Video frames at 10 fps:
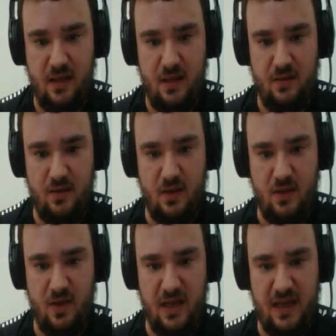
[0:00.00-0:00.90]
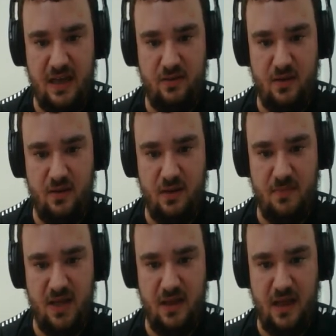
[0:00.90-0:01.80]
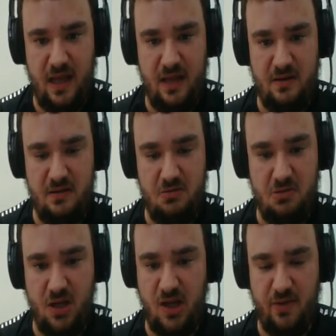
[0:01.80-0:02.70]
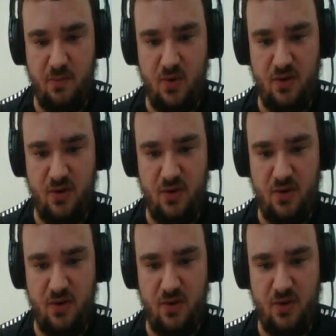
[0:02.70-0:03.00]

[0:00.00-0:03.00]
So yeah, so it might end in a couple of more